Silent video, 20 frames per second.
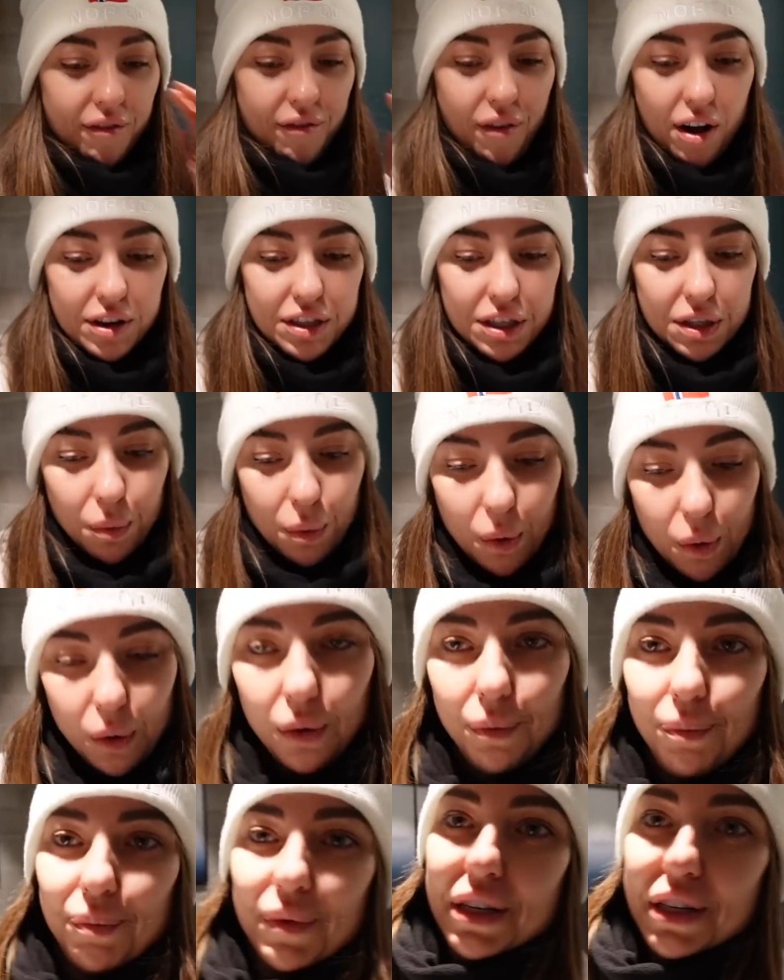First of
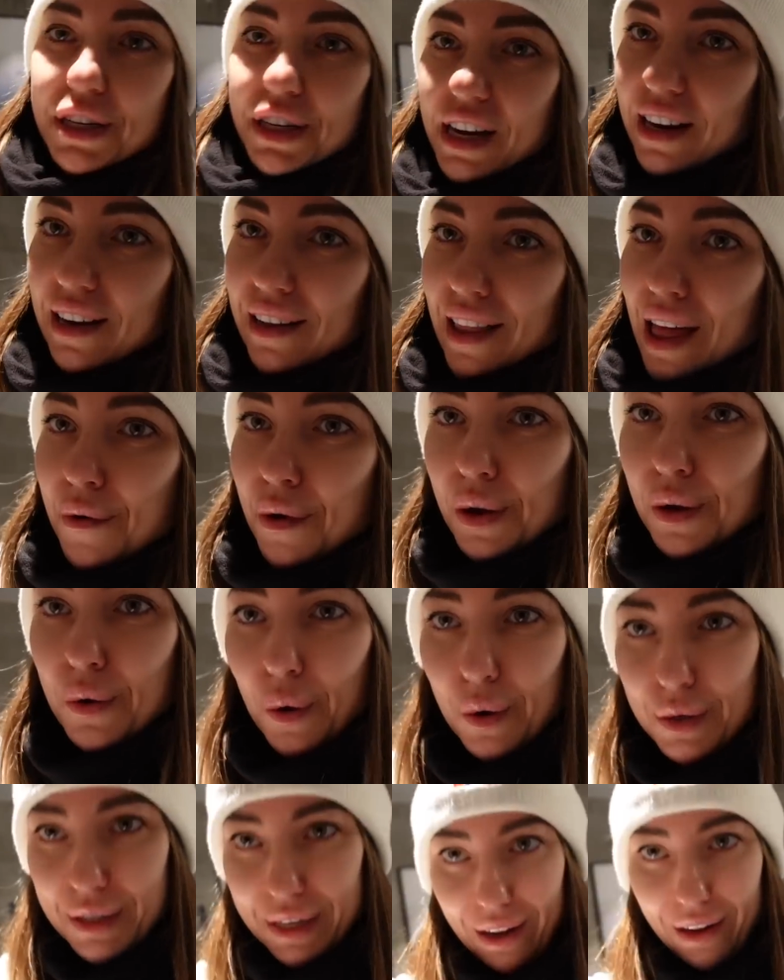all, dear Clarion
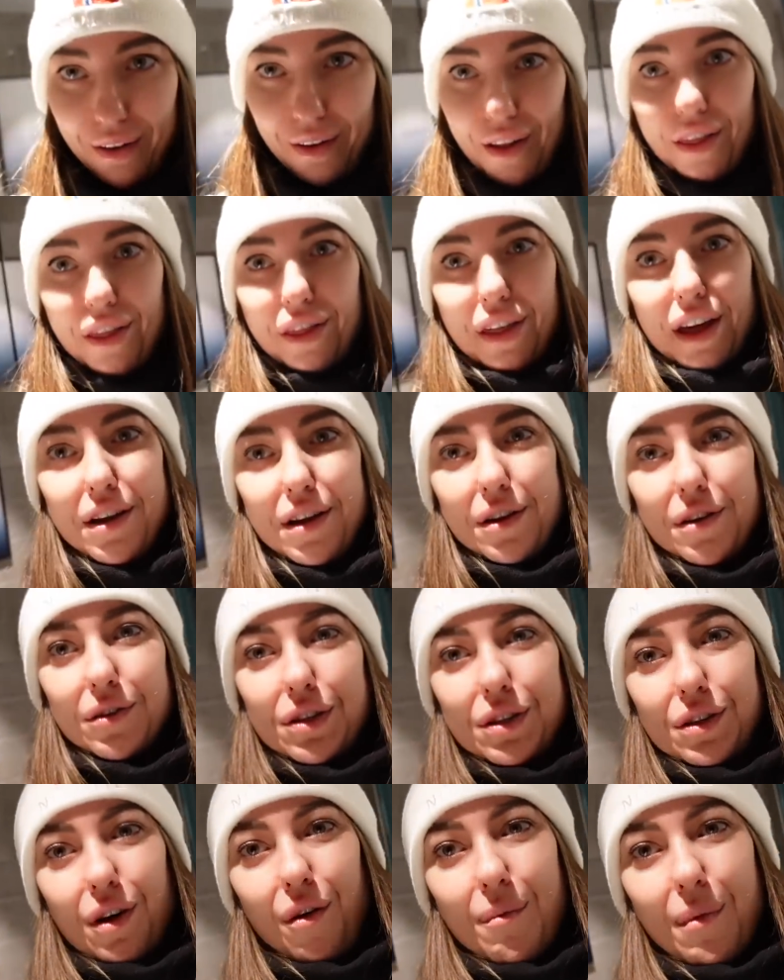Hotel, thank you
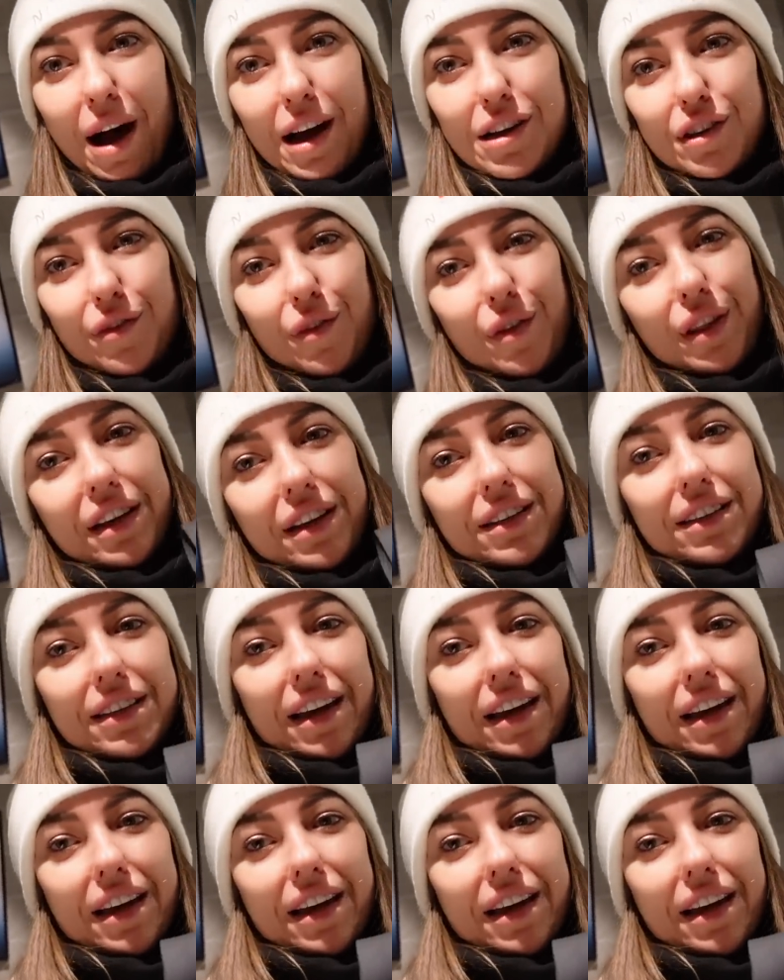so much for this